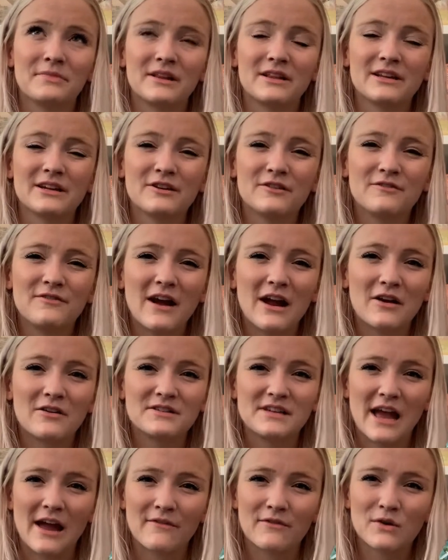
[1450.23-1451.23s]
Little Fires
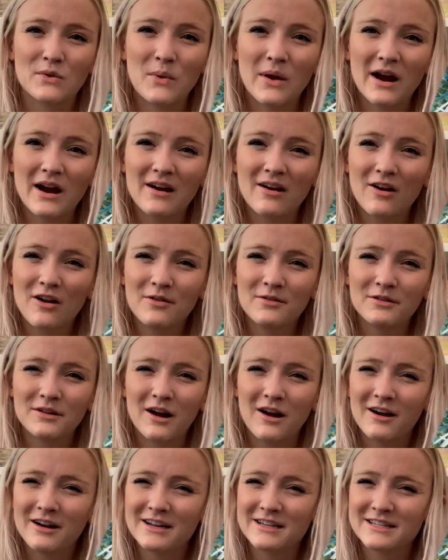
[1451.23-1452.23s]
Everywhere,
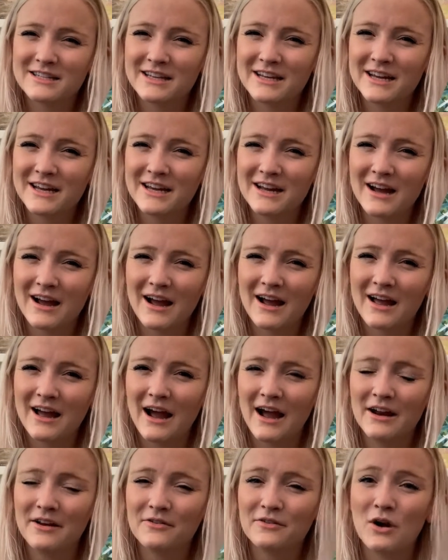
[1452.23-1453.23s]
honestly.
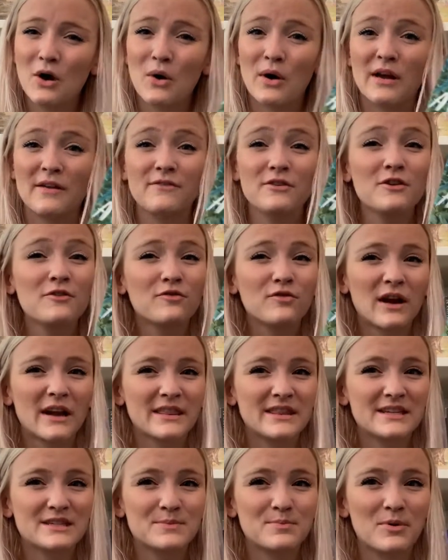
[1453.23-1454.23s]
I don't know. If you've read
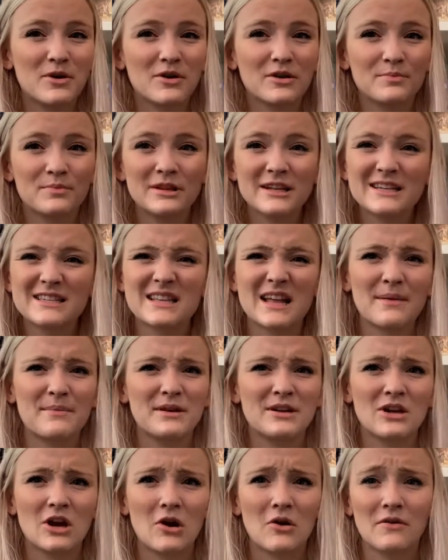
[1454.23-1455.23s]
this book, please let me
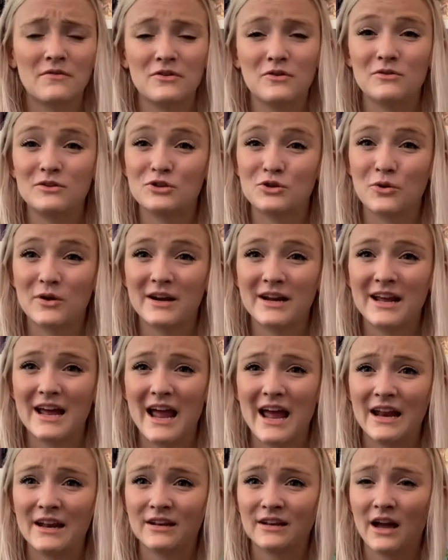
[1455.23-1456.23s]
know if you enjoyed it
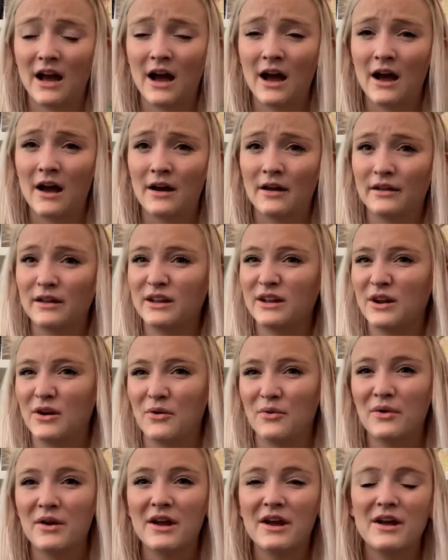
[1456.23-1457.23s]
and, you
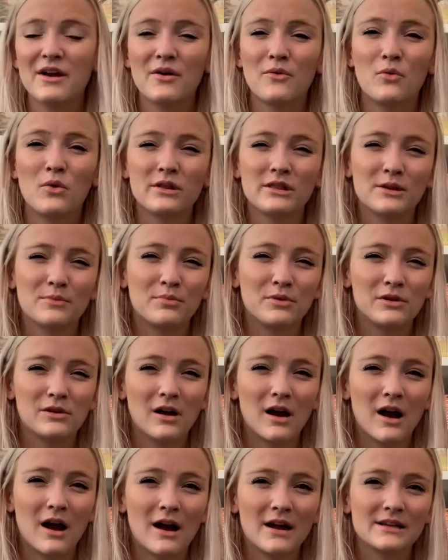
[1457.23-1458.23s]
know, what the
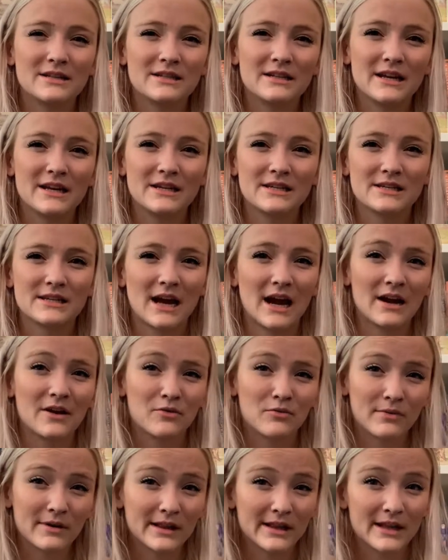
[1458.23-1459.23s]
plot is kind
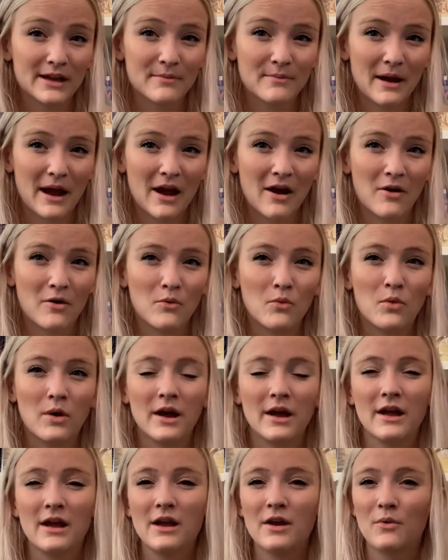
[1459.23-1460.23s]
of really about,
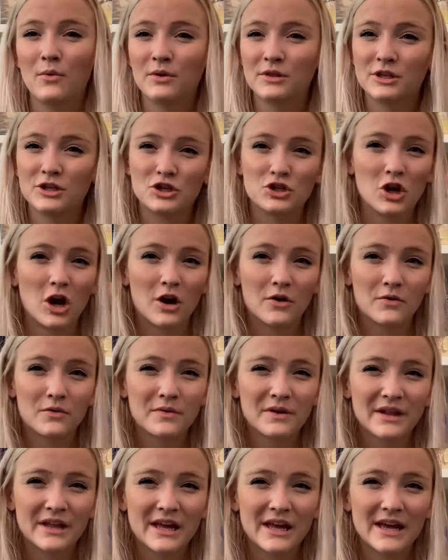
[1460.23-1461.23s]
what the genre
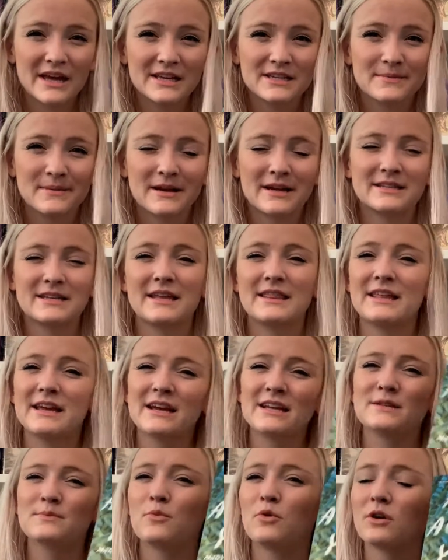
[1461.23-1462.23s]
really is, because I think
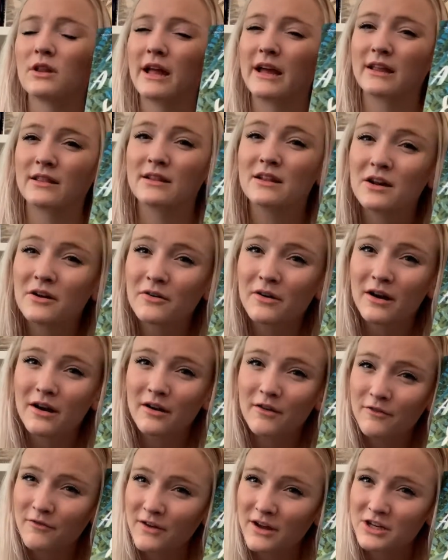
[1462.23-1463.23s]
it's more like literary
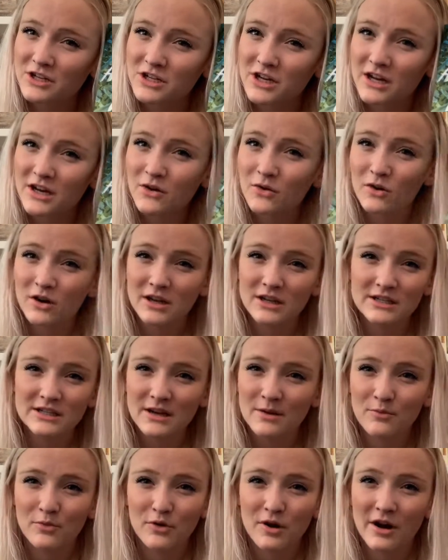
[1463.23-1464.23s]
fiction or
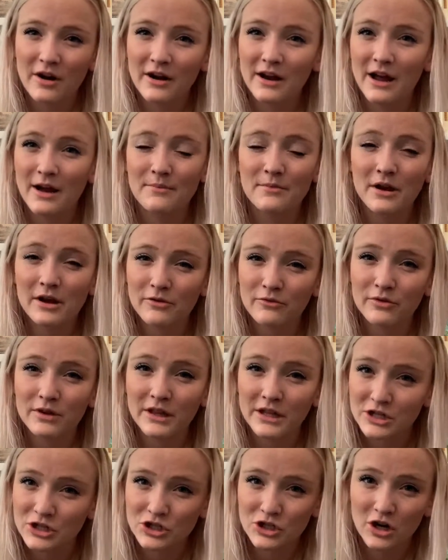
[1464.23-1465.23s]
contemporary. I'm not
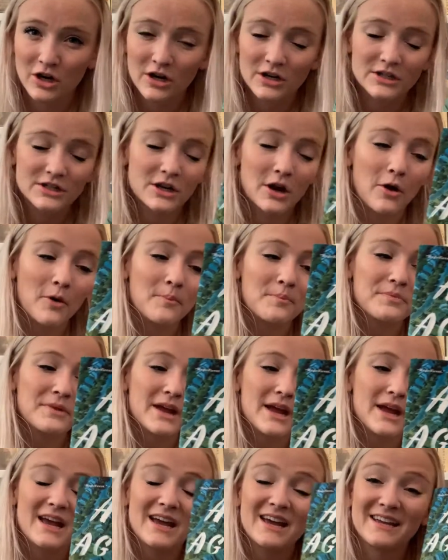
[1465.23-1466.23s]
really sure. So,
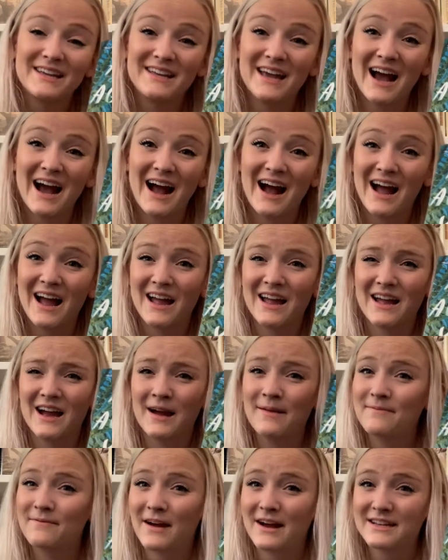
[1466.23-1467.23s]
yeah,
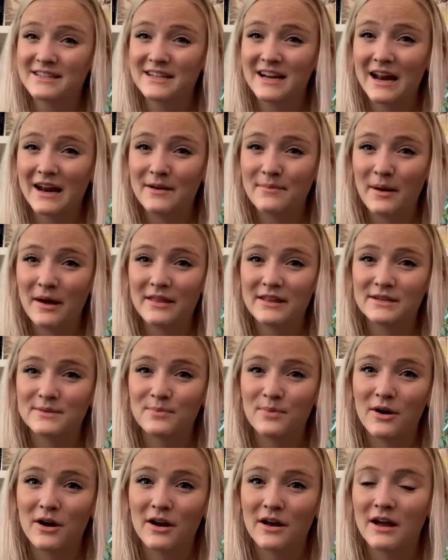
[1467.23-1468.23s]
I'm fascinated by this
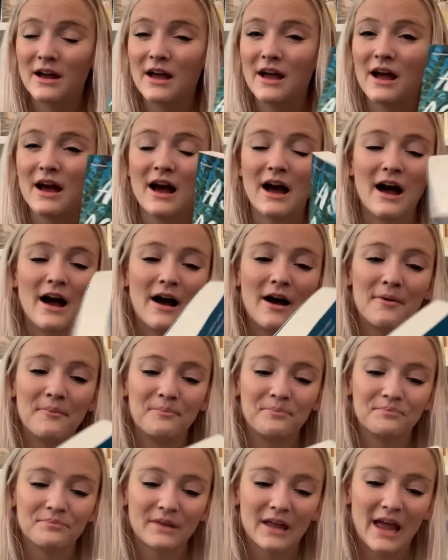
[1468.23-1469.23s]
book,
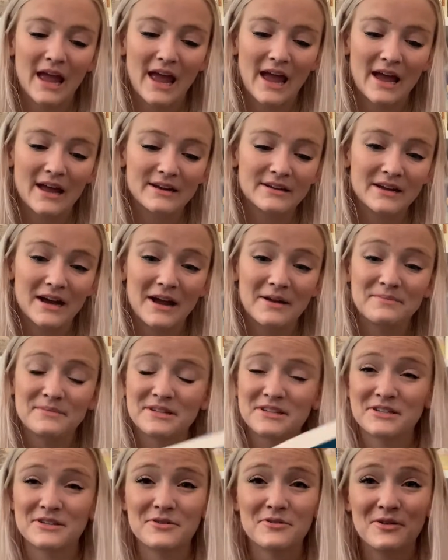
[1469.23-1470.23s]
and I'm
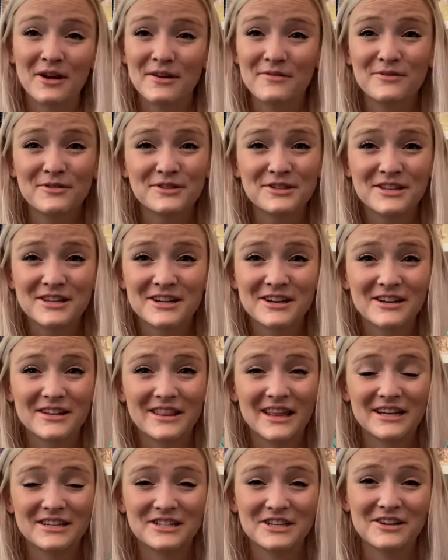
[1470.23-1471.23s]
just so grateful
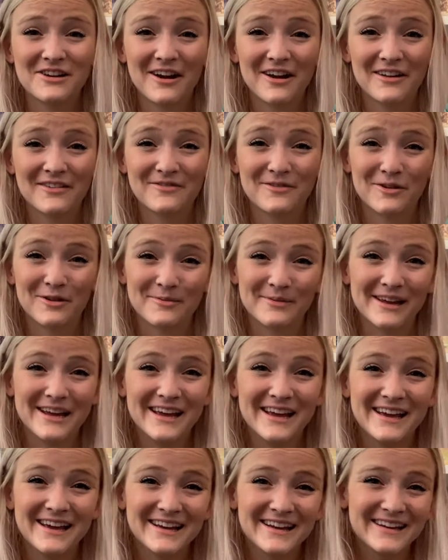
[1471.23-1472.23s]
that she got it for
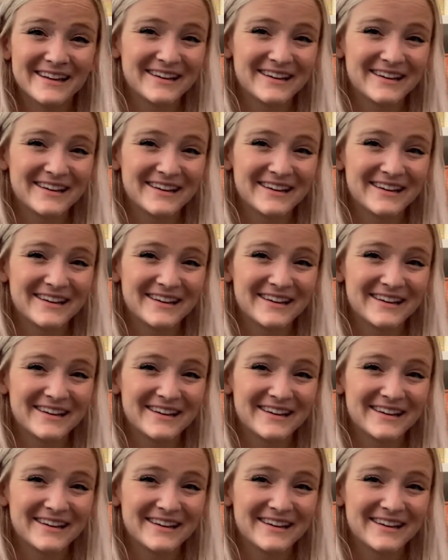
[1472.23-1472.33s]
me.